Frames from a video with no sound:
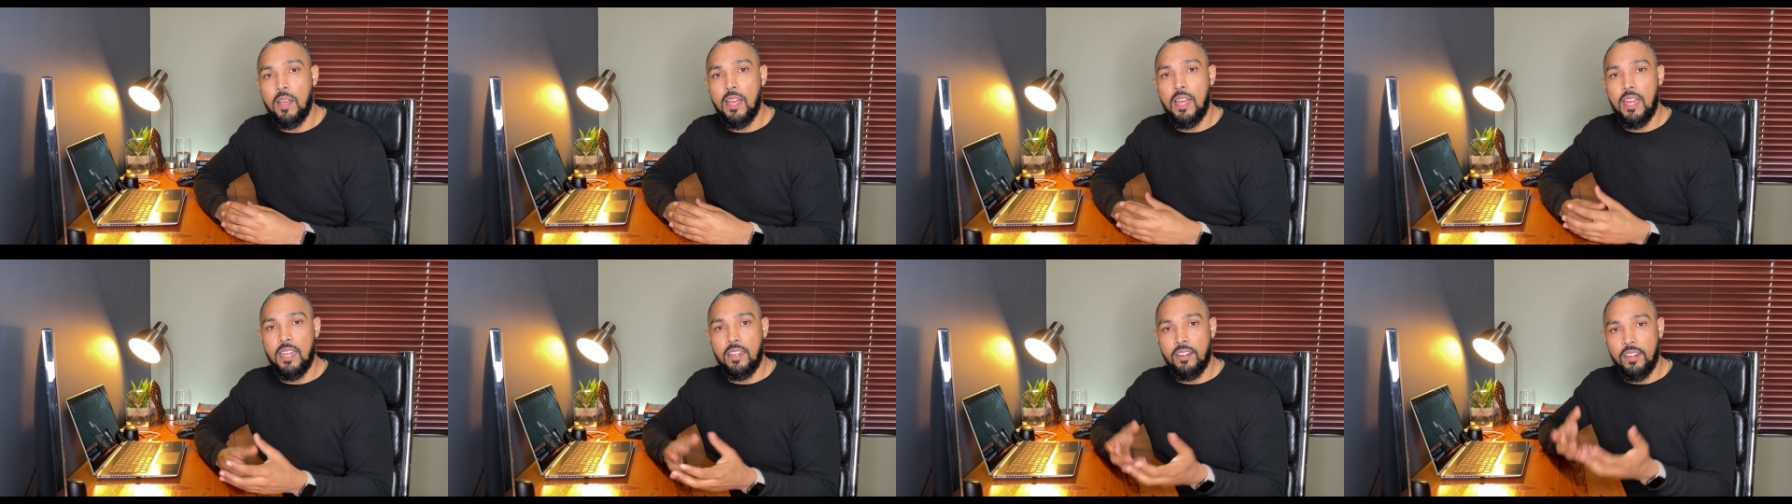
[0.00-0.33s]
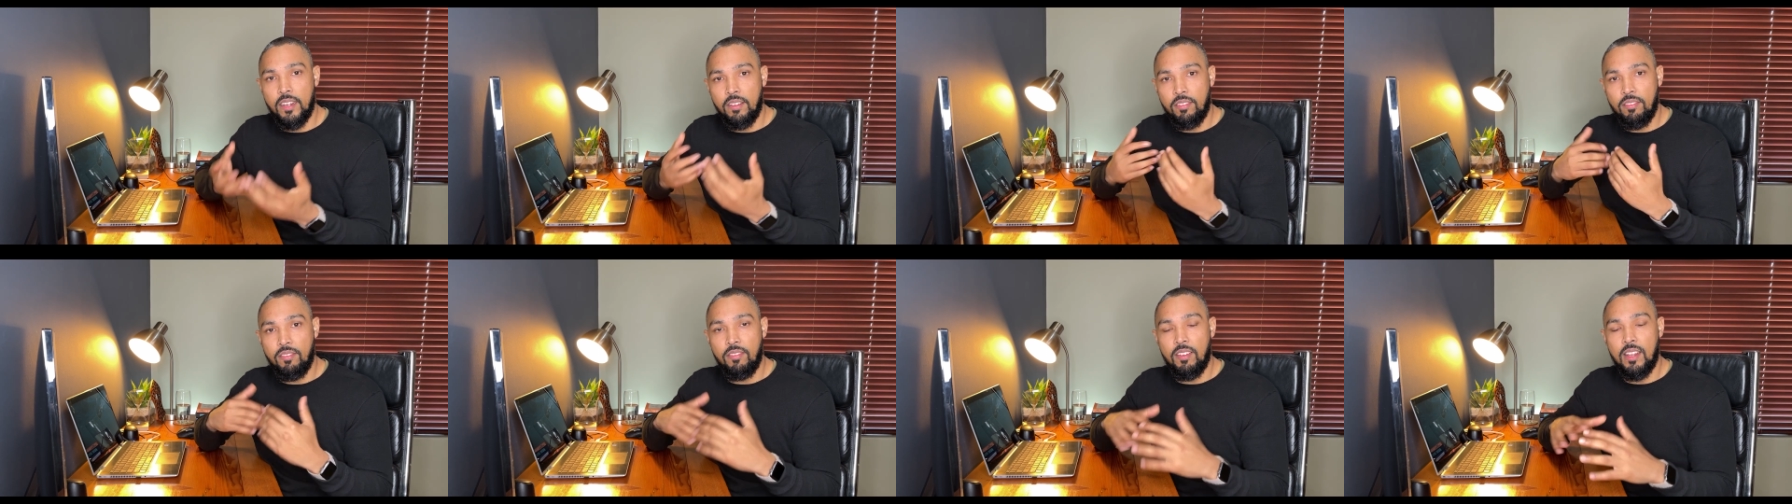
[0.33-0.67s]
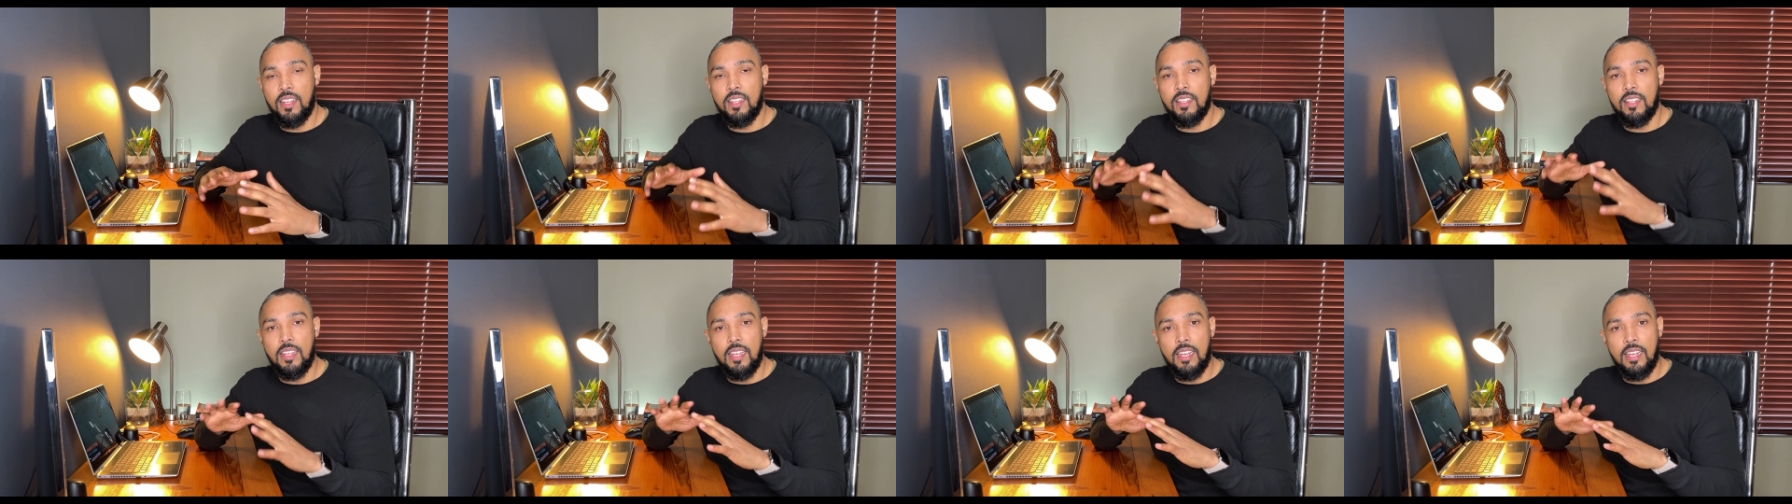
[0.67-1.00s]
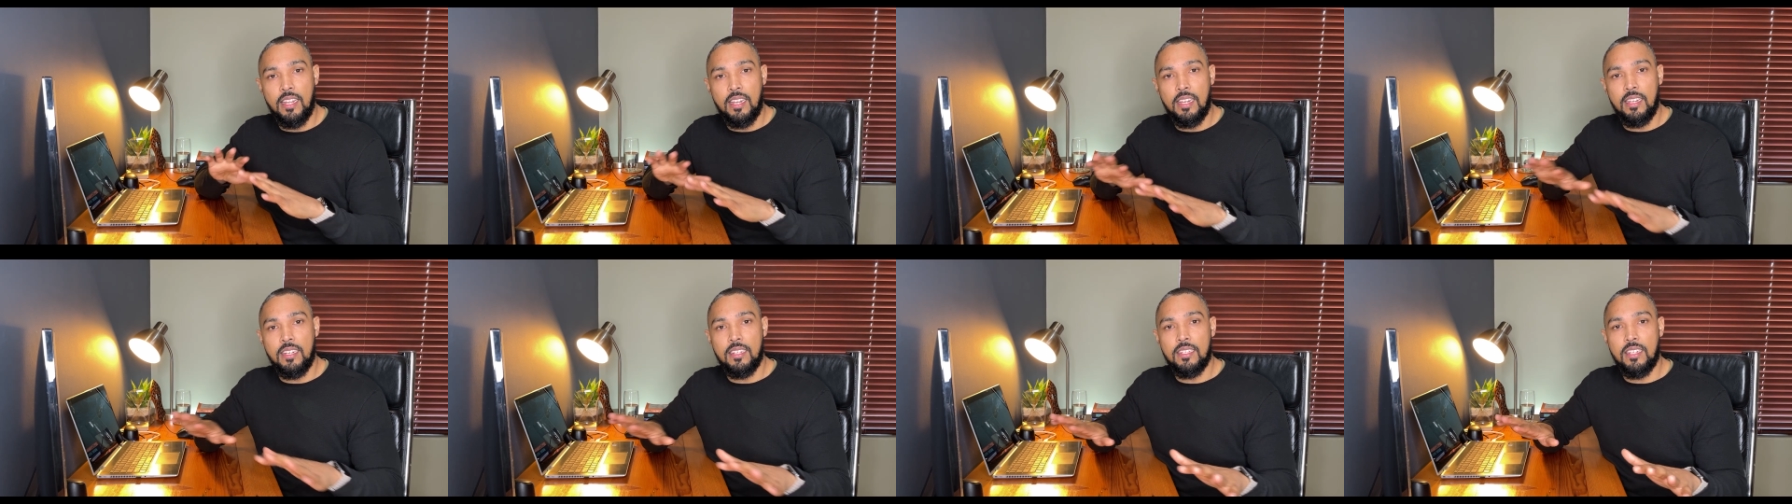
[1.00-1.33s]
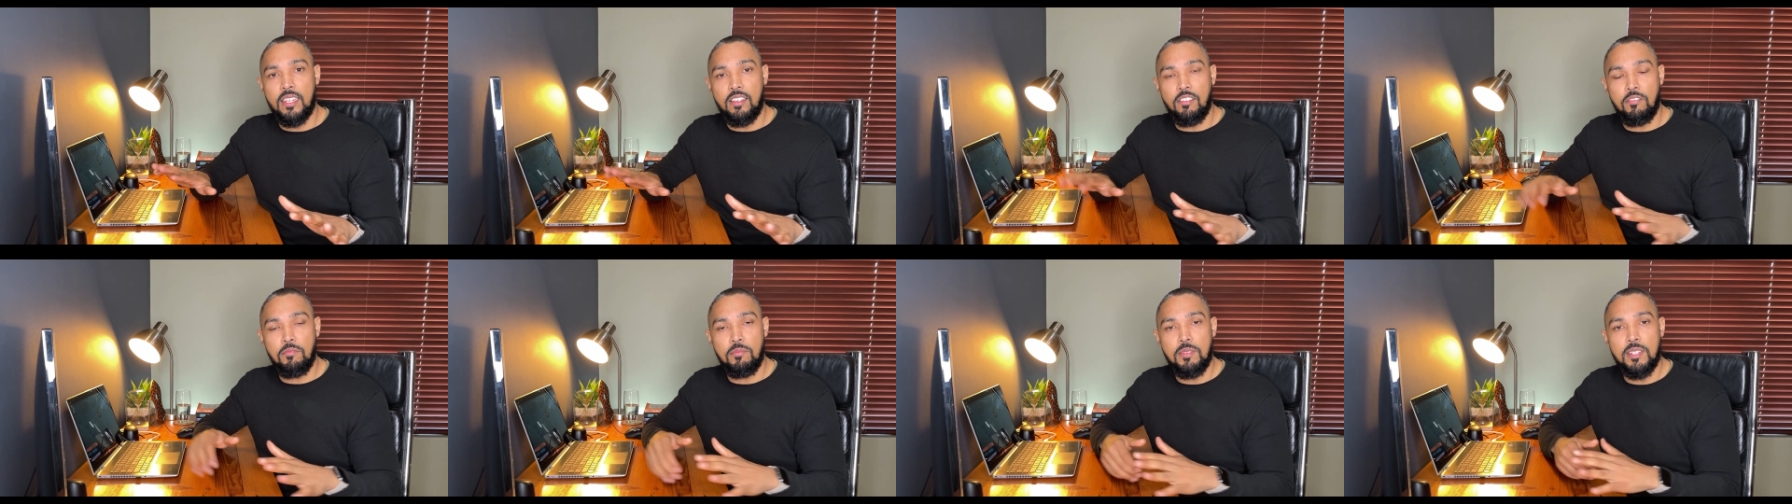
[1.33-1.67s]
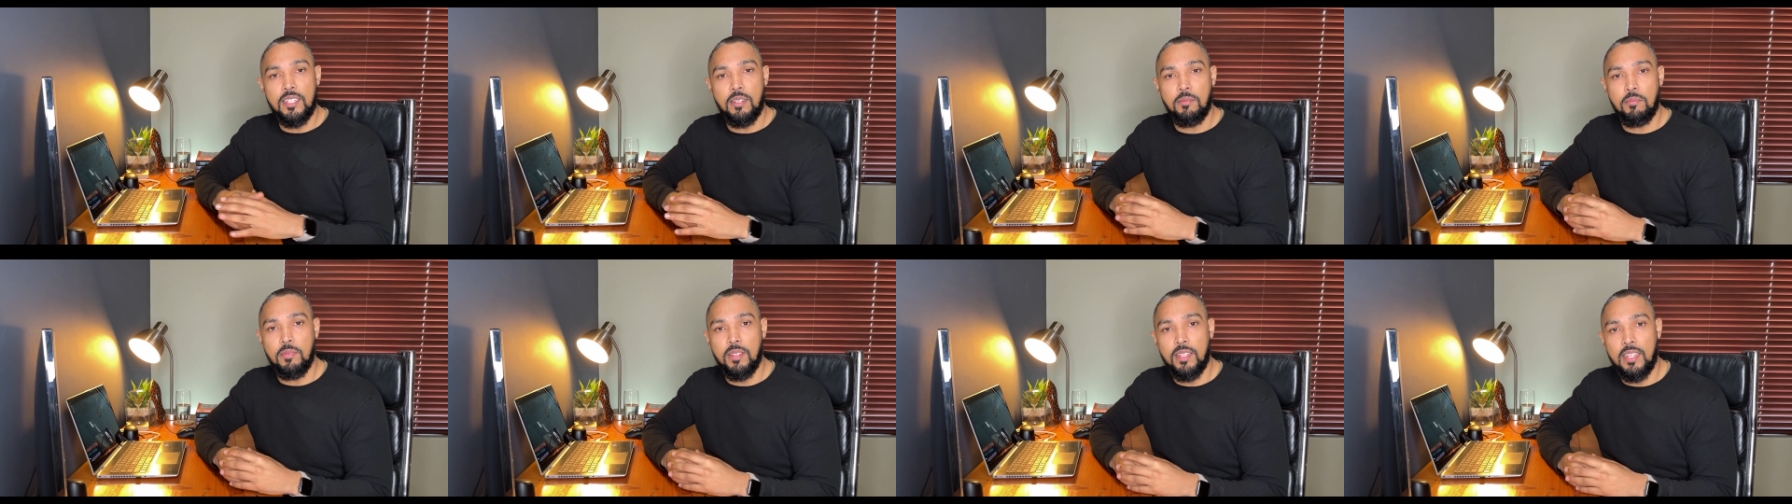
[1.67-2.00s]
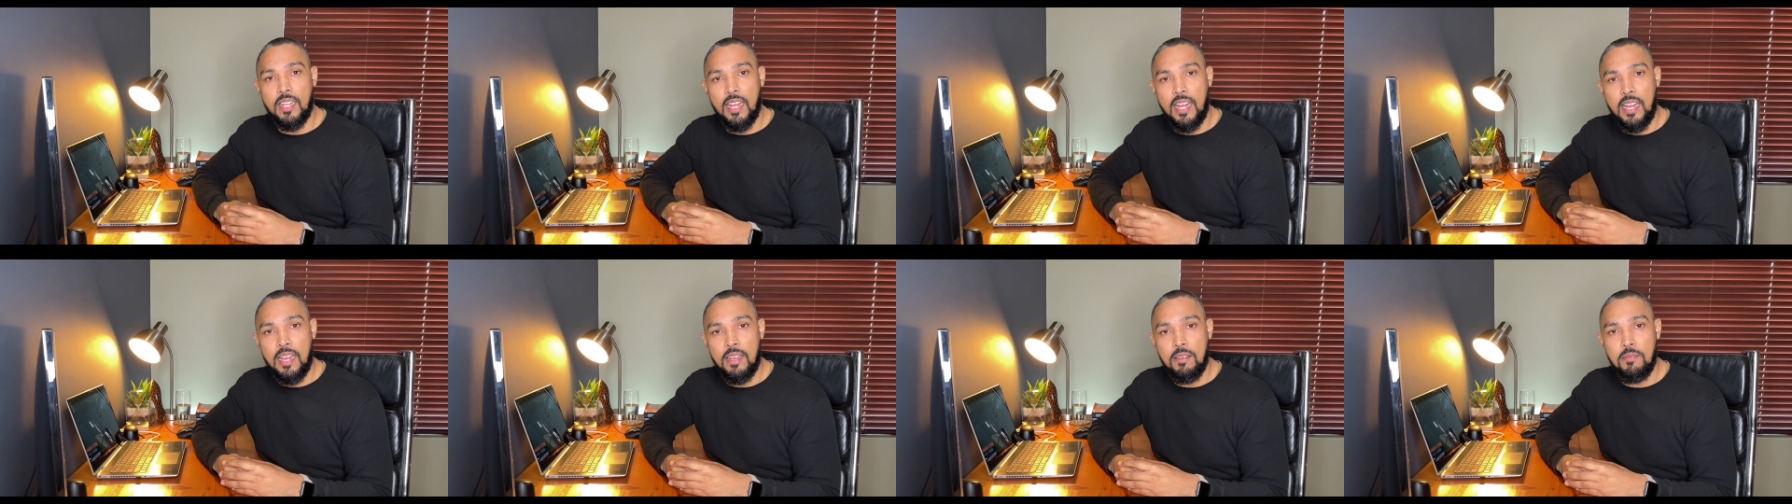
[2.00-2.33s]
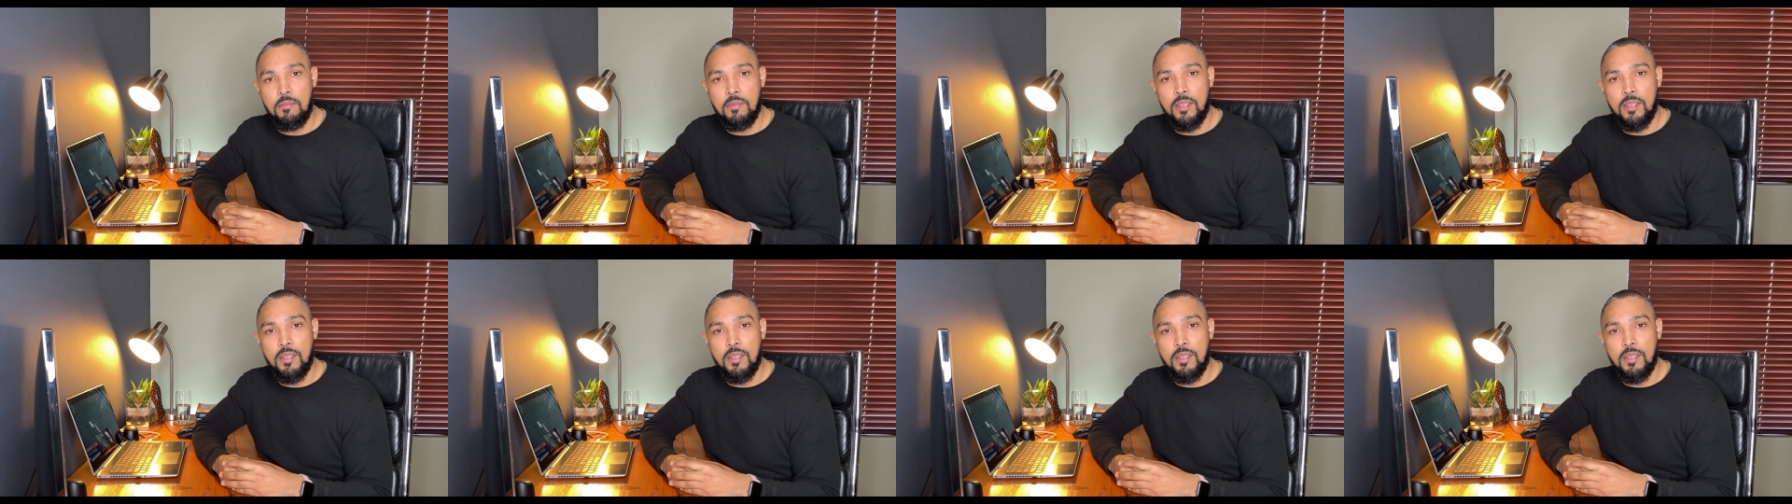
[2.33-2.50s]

and reflect and give me some time